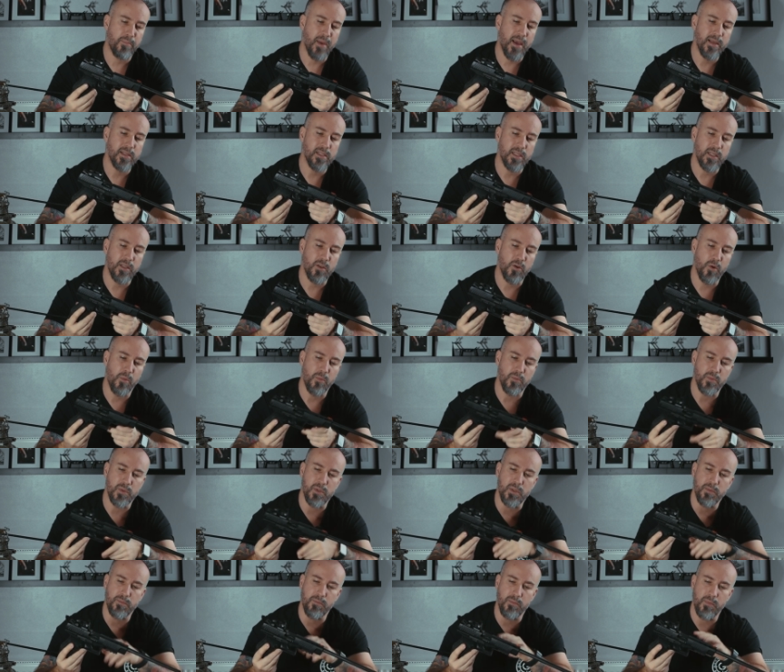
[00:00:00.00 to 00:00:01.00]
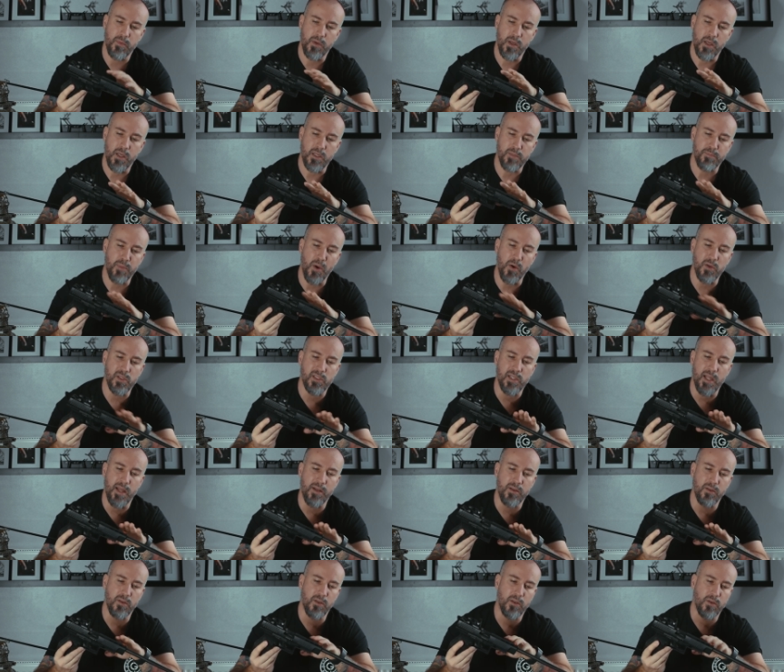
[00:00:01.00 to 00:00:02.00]
basically comes as bog
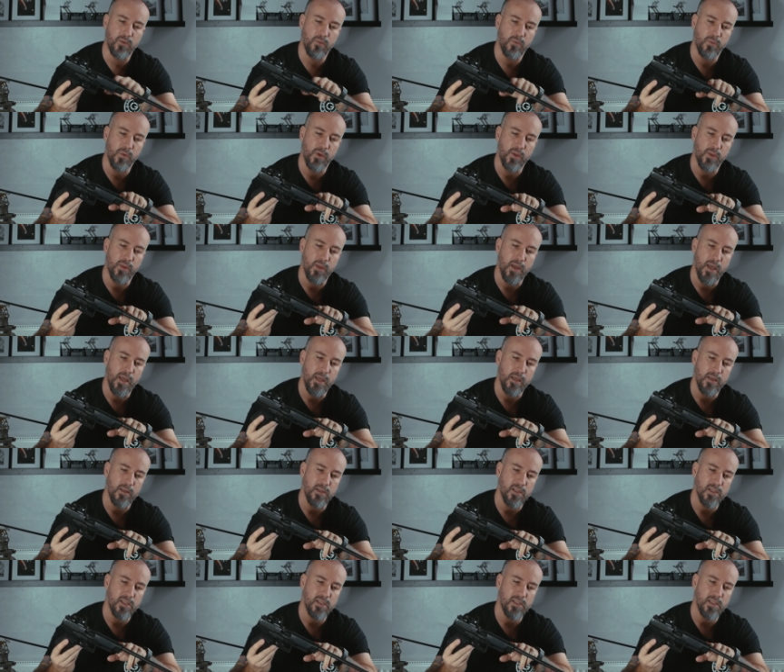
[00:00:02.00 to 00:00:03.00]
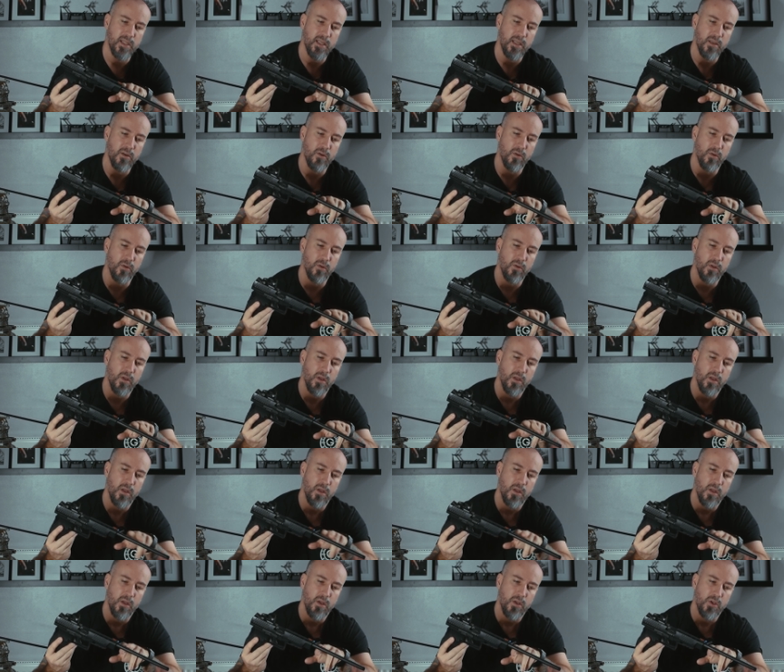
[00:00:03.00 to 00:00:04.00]
standard with a steel
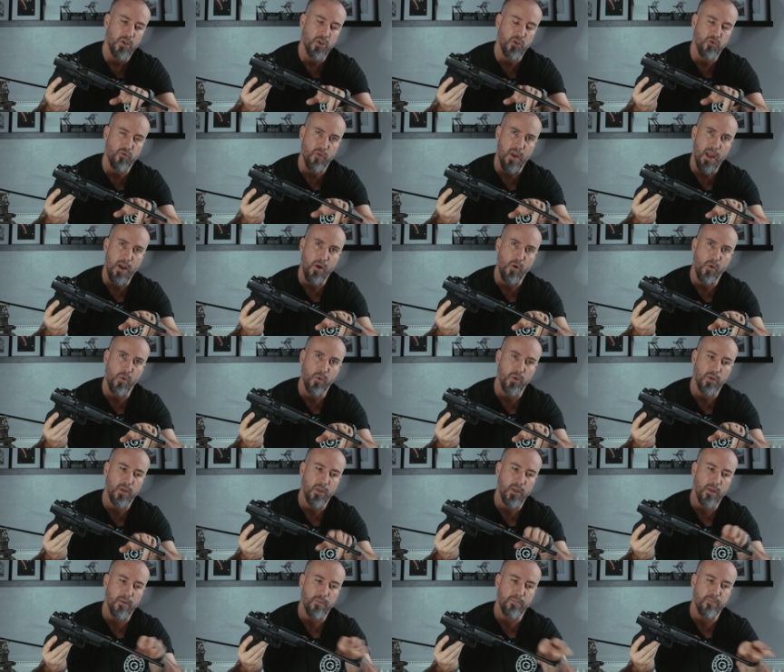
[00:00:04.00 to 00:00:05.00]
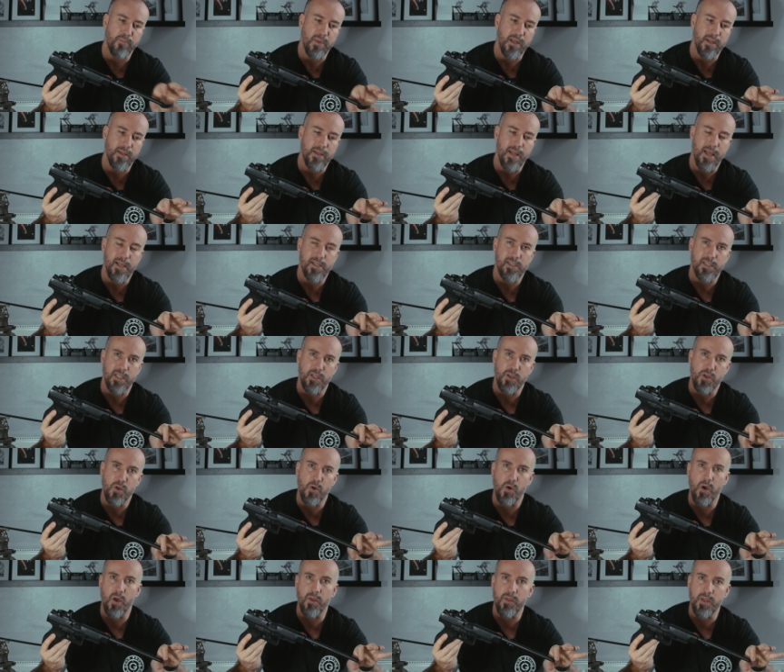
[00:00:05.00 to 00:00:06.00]
shroud and a big nasty
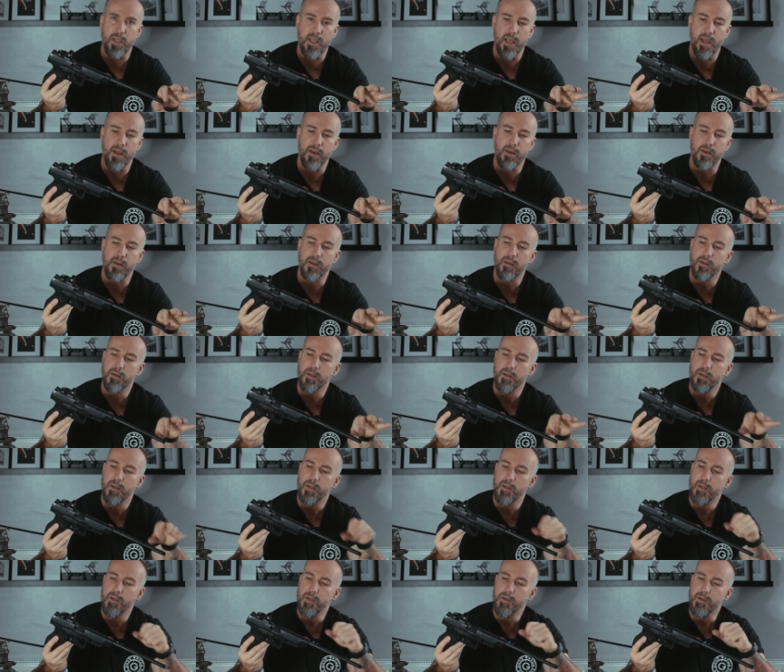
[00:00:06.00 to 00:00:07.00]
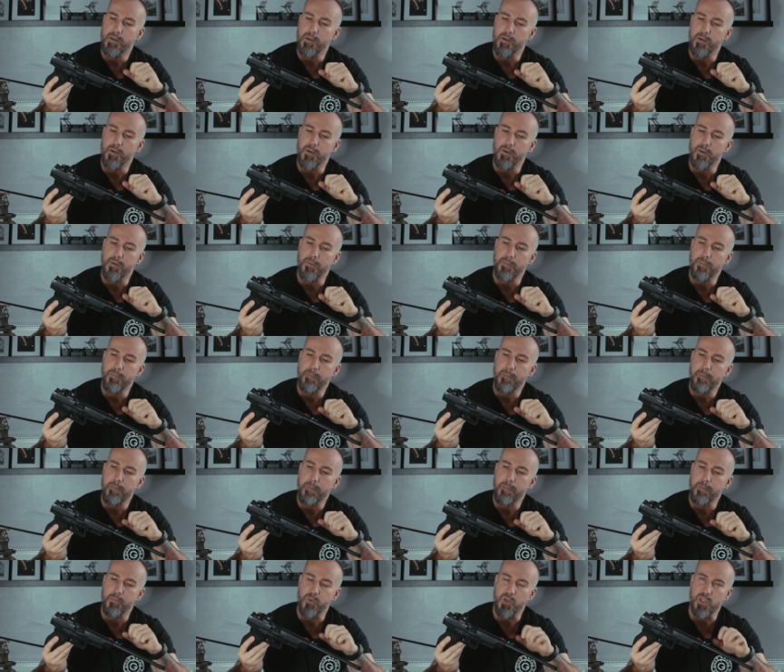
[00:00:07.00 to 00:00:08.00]
nut on the end,
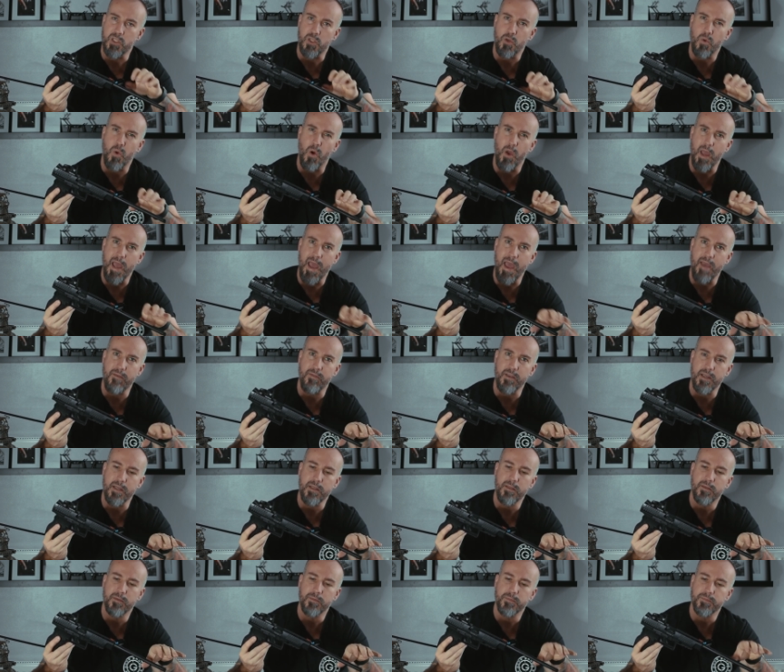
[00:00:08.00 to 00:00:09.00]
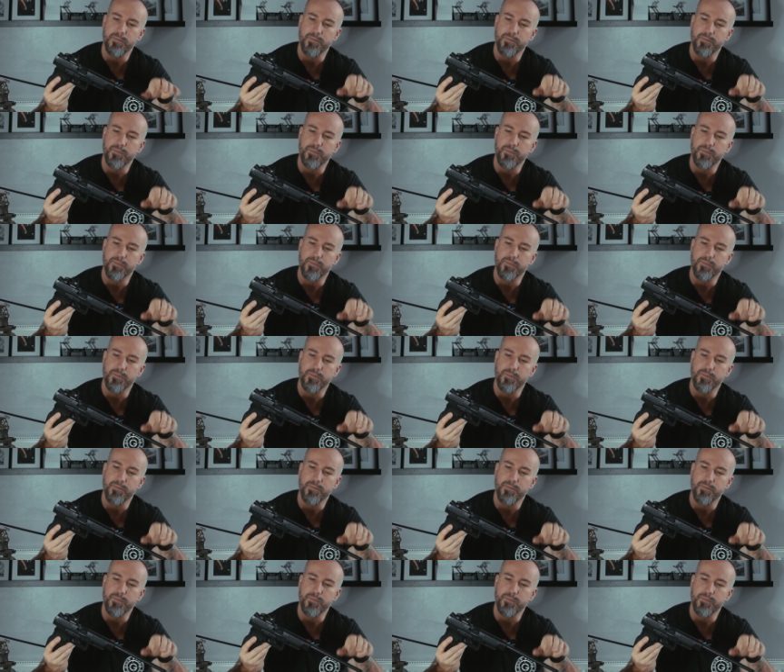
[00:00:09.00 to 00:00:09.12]
which is quite heavy.